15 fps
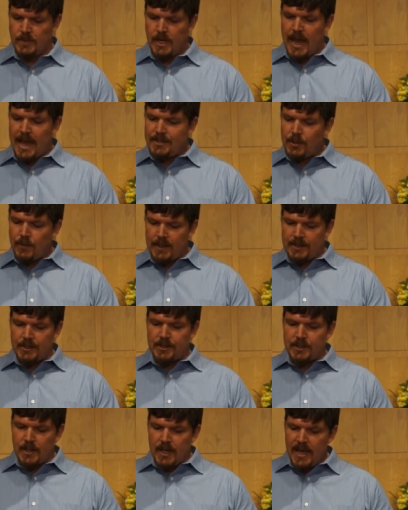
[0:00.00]
and so that the
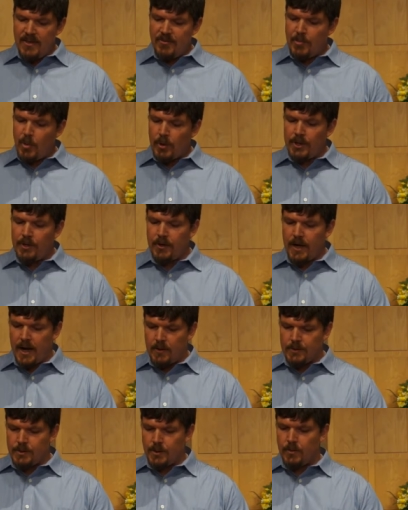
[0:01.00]
slave born in your
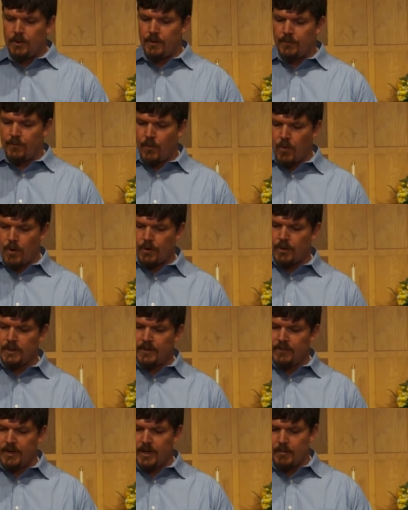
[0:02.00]
household and the foreigner
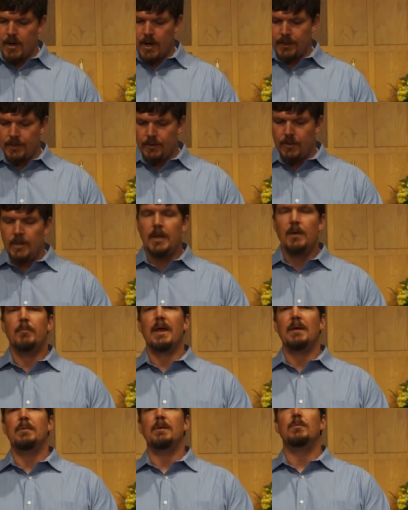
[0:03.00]
living among you
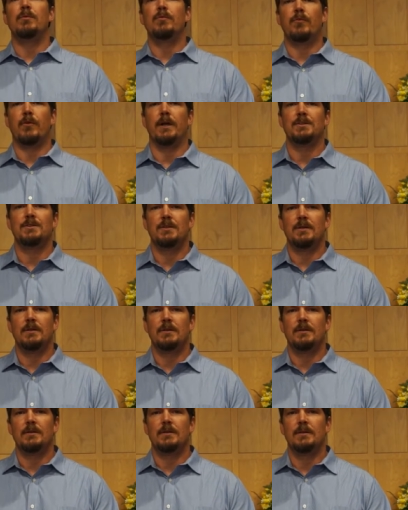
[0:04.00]
may be refreshed.
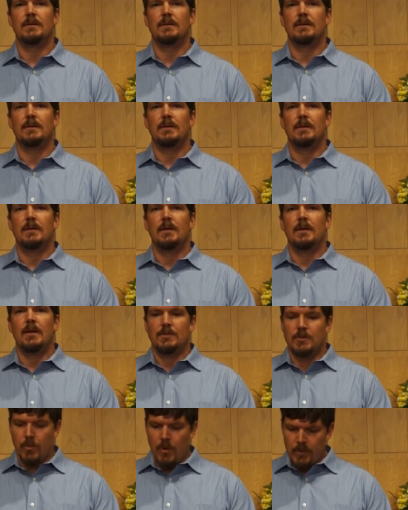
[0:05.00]

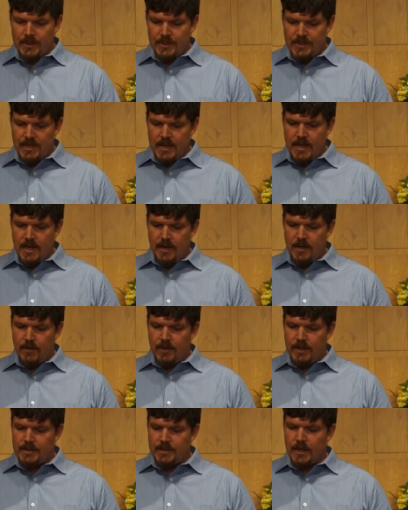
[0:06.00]
So what we see here
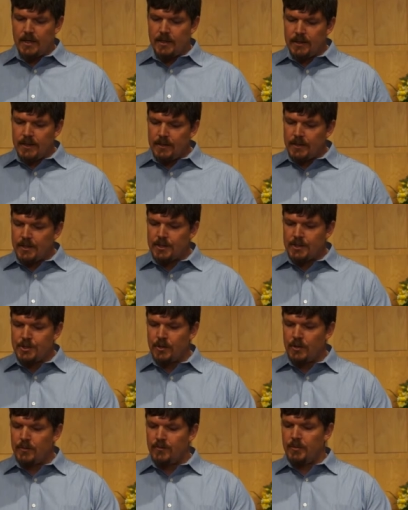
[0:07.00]
is a clear
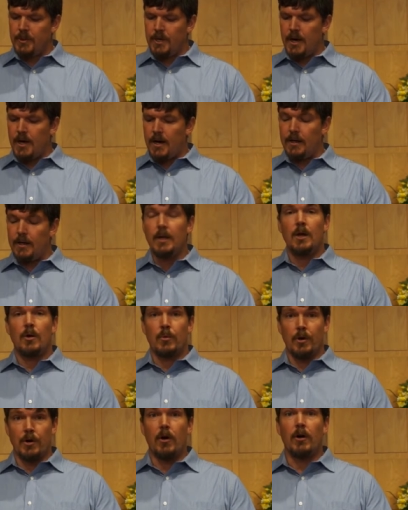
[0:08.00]
concern from God
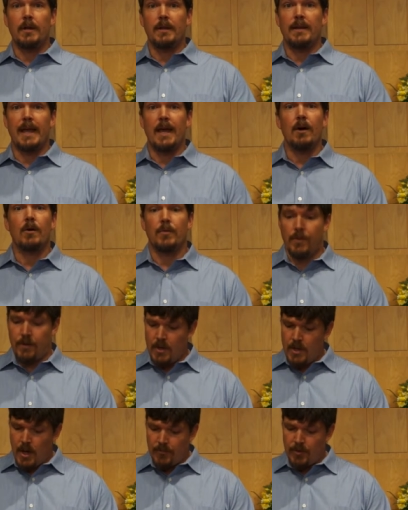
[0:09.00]
regarding the health
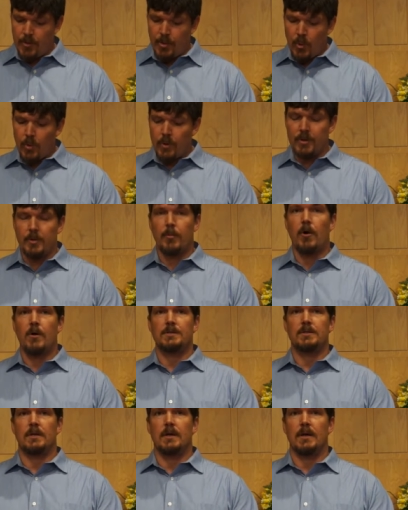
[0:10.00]
of the poor and the
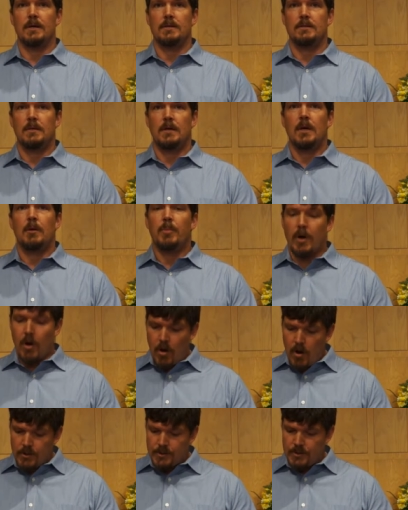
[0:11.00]
marginalized, but
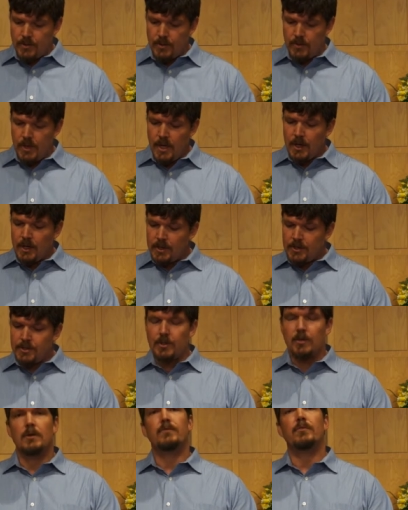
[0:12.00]
also
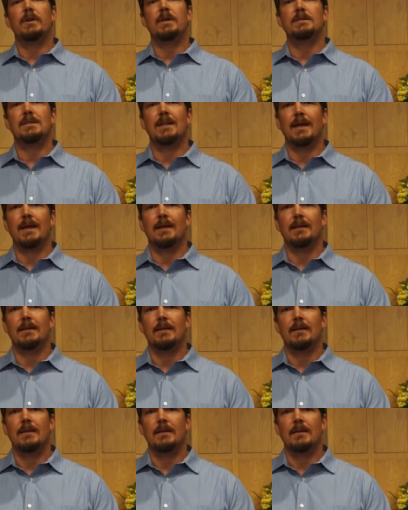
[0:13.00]
concern for his land
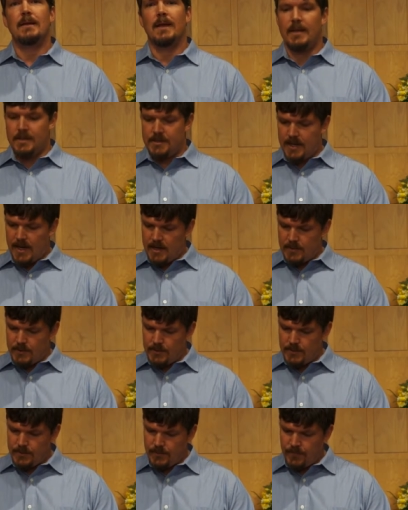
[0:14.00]
and his animals.